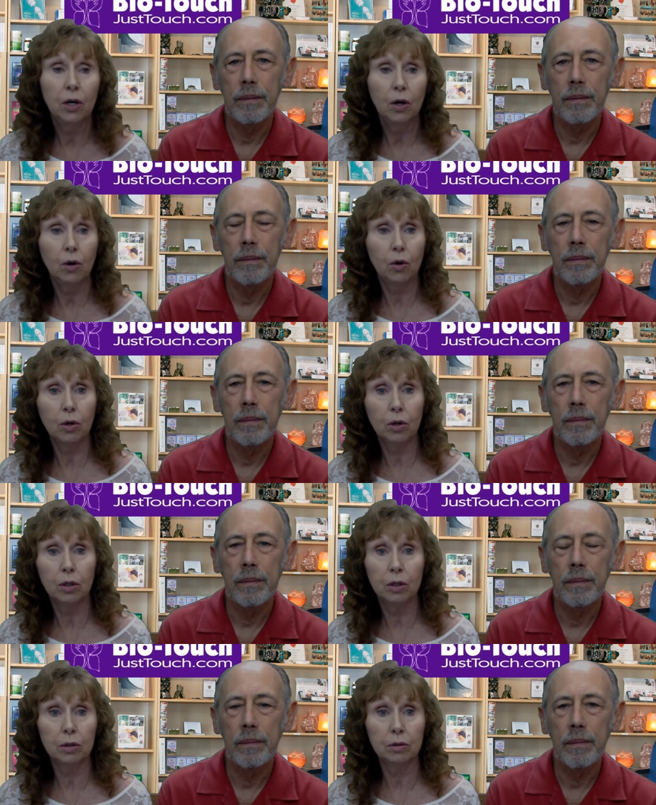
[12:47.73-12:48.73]

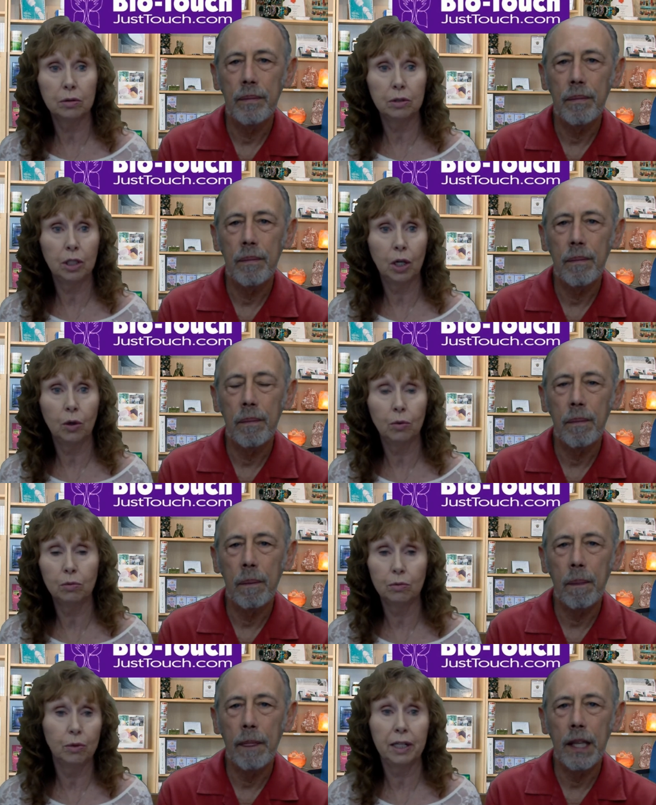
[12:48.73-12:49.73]
Speaker 1: or you know
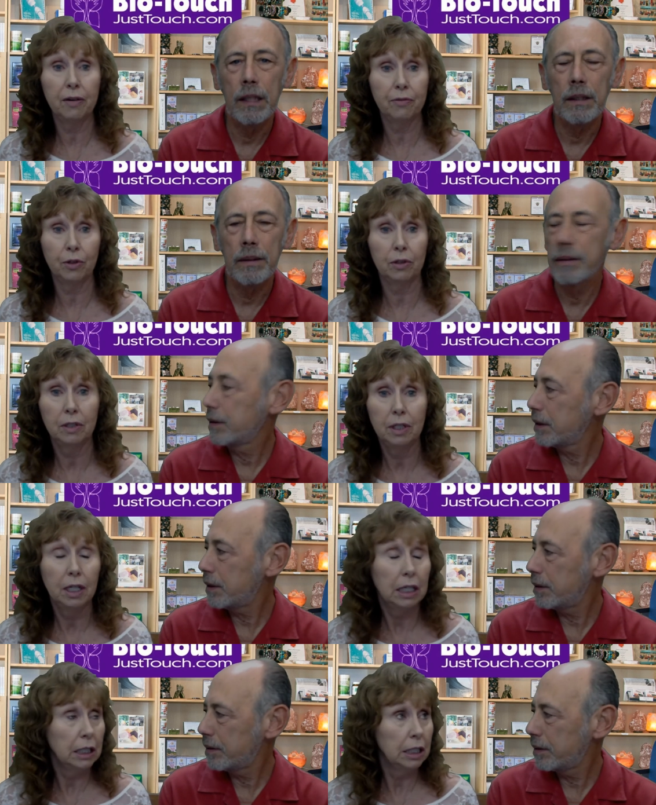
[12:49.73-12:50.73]
whatever.
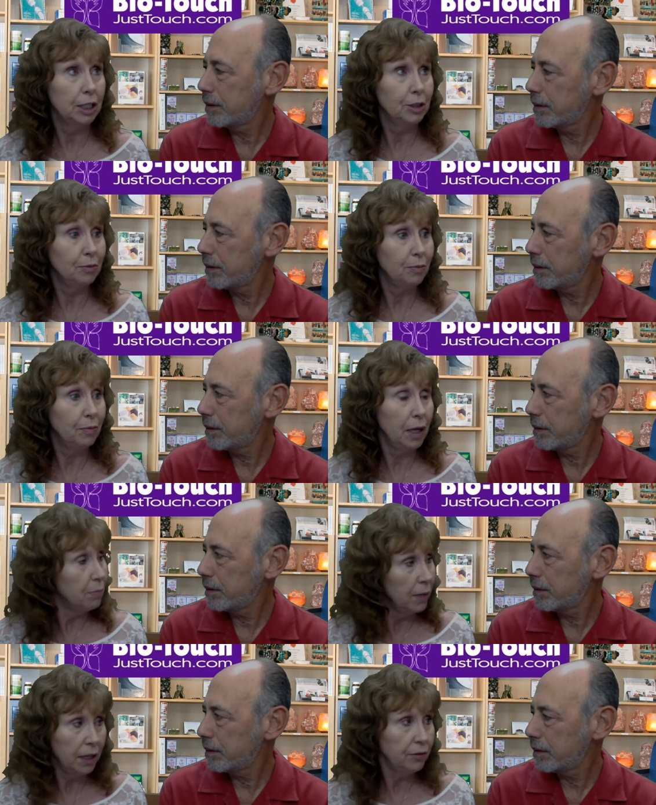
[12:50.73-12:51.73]
Um,
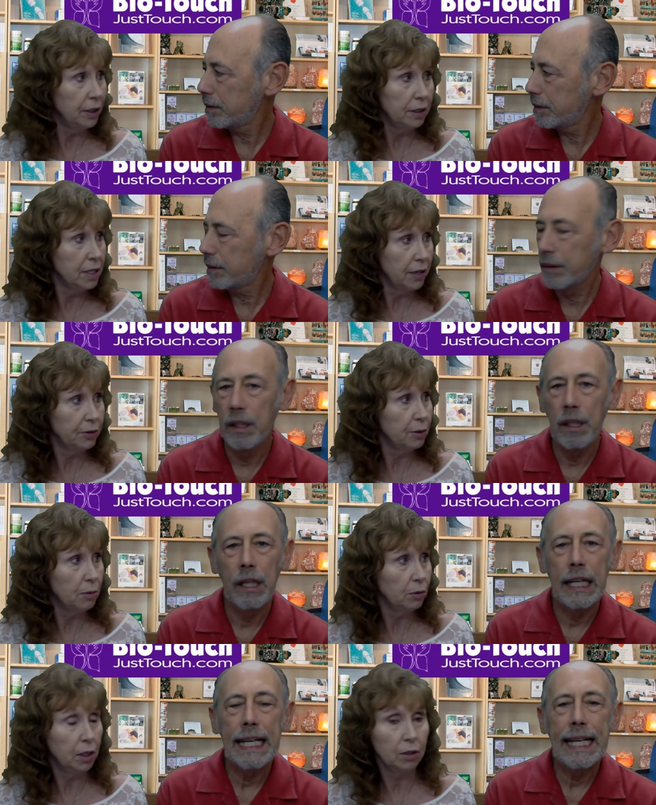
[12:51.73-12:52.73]
amazing
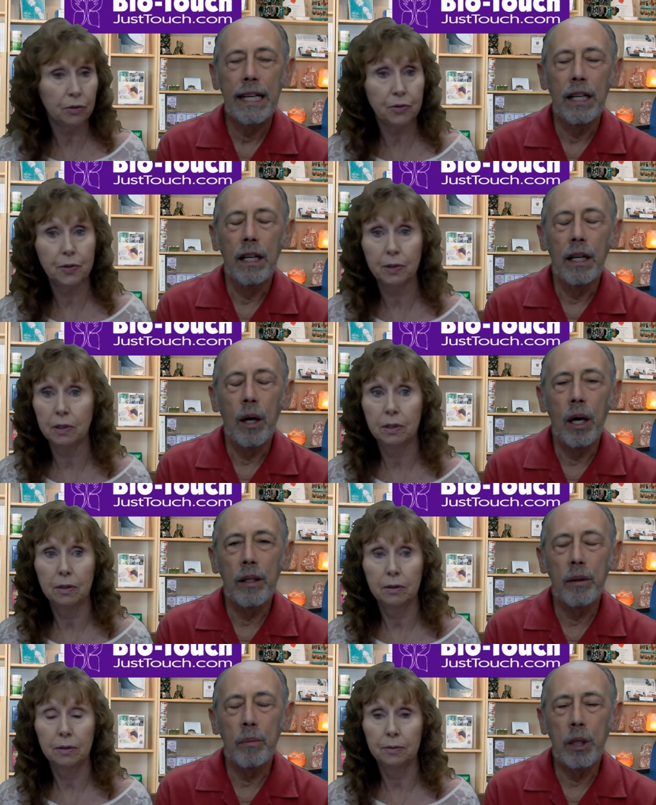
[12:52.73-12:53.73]
testimonials.
Speaker 2: Uh,
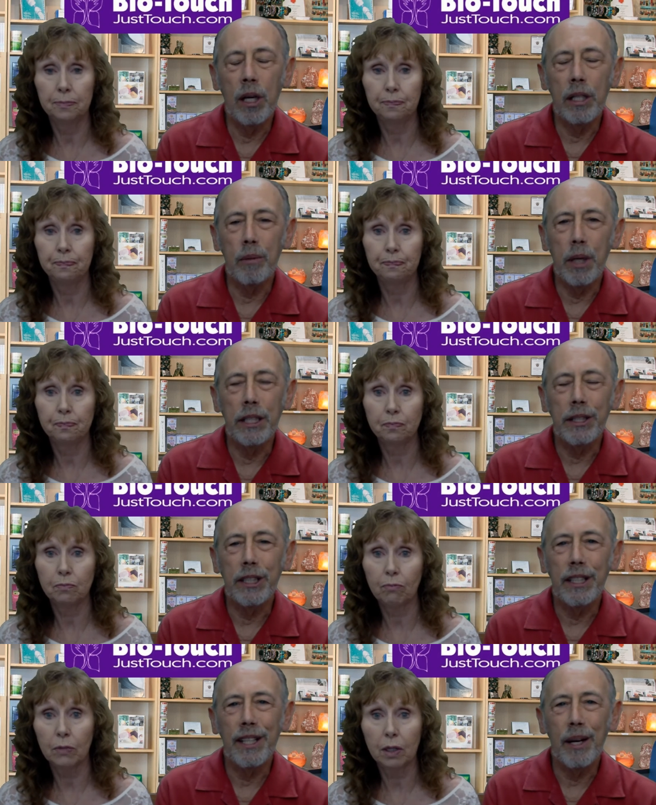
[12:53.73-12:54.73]
beyond amazing.
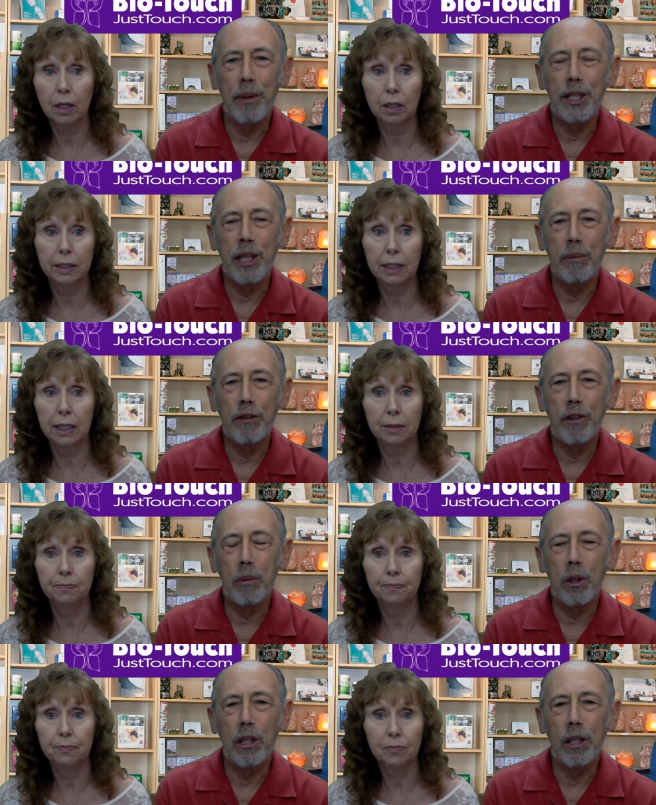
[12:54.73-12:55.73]
I mean, some yeah. of them
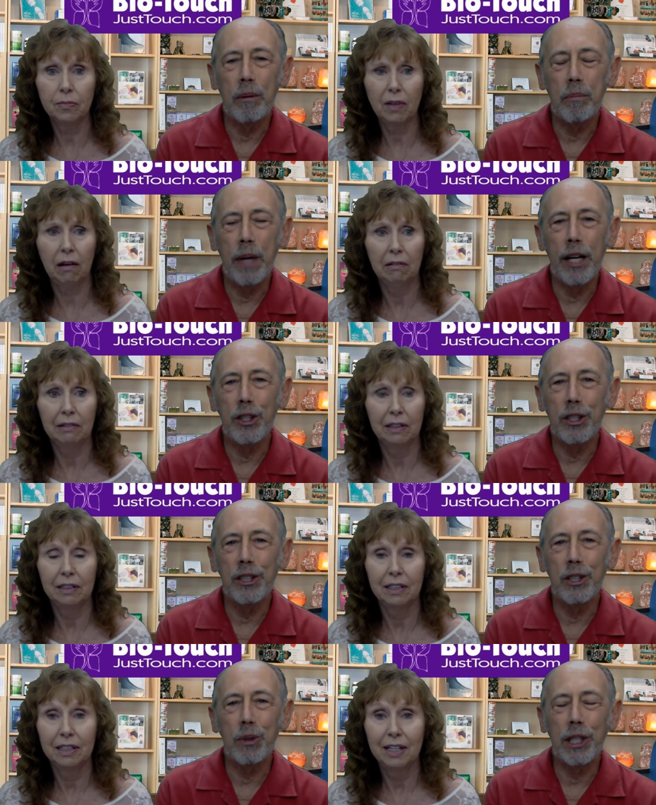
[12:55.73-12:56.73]
are magical,
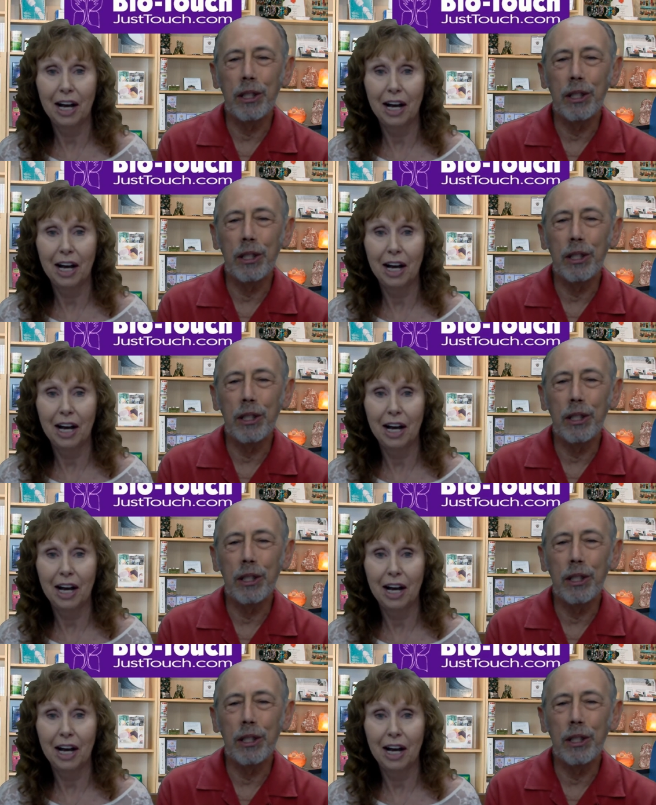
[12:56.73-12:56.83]
as we're going